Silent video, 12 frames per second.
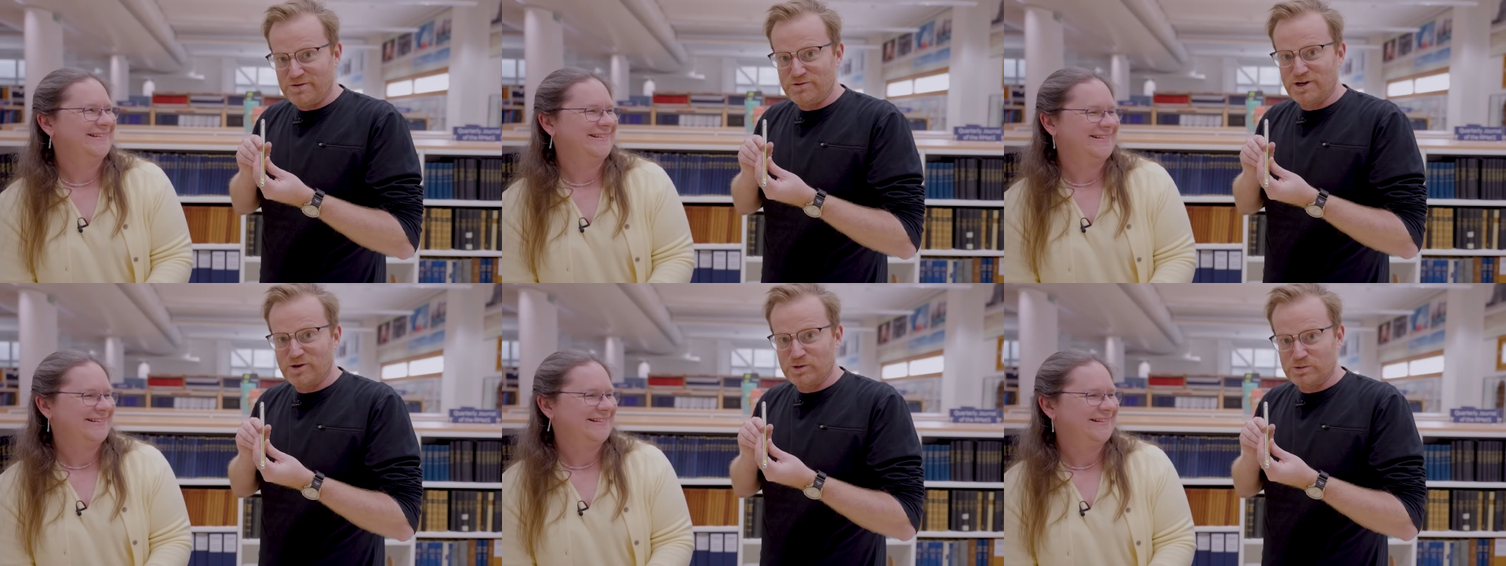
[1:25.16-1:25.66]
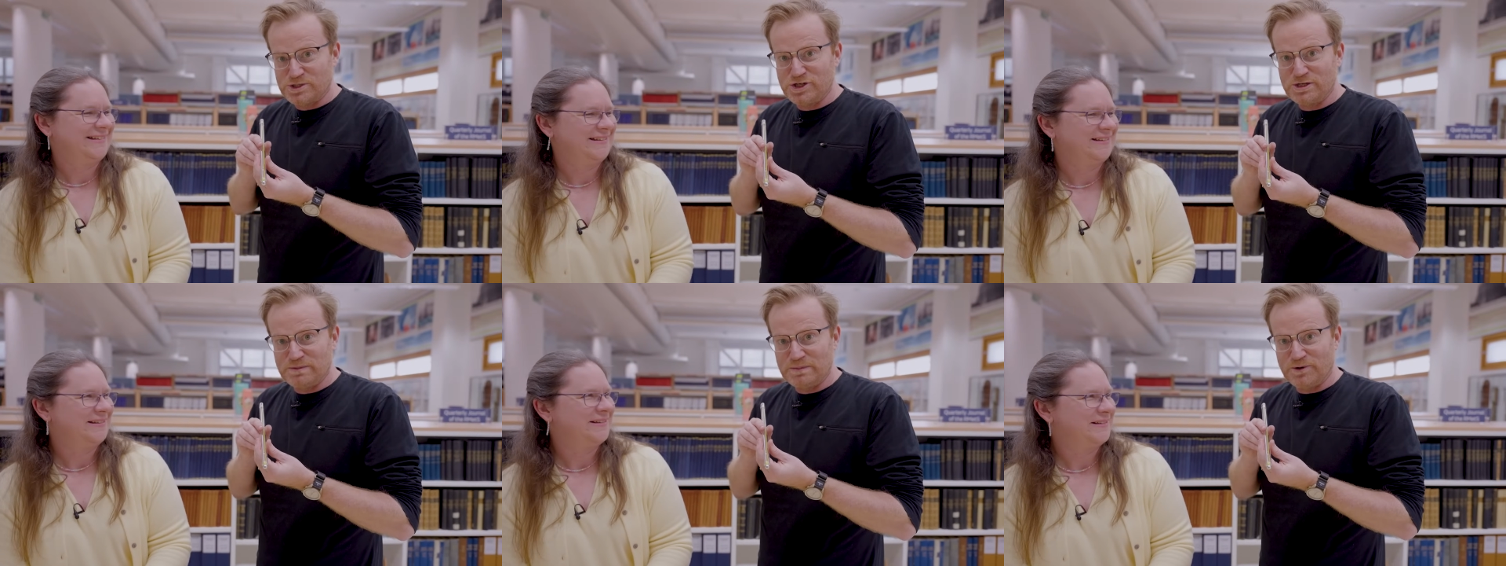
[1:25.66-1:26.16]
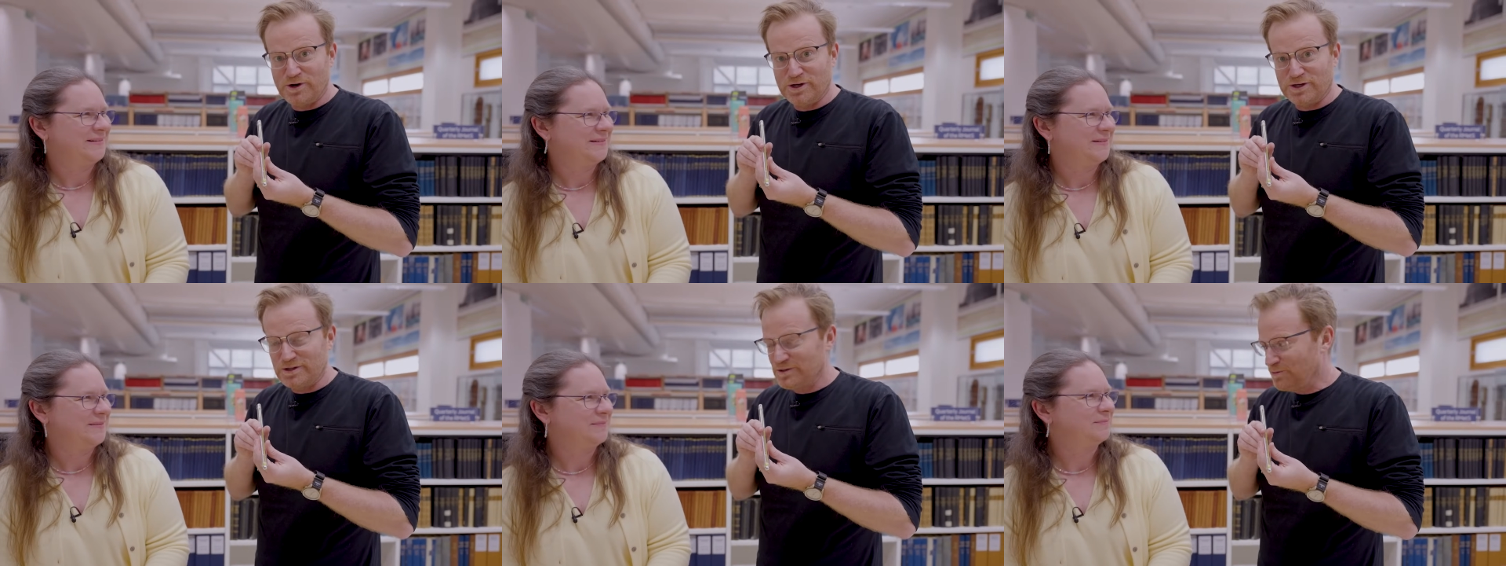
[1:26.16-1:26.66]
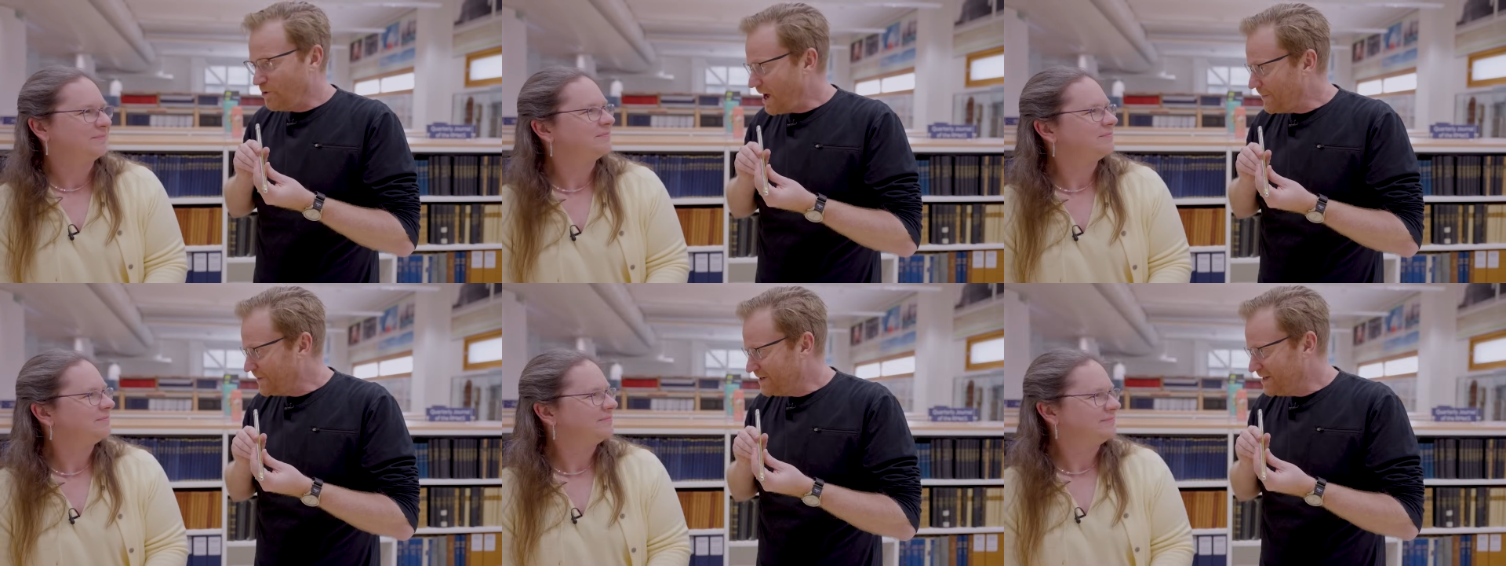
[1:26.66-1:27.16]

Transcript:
Speaker 1: that record was due to be broken. What happened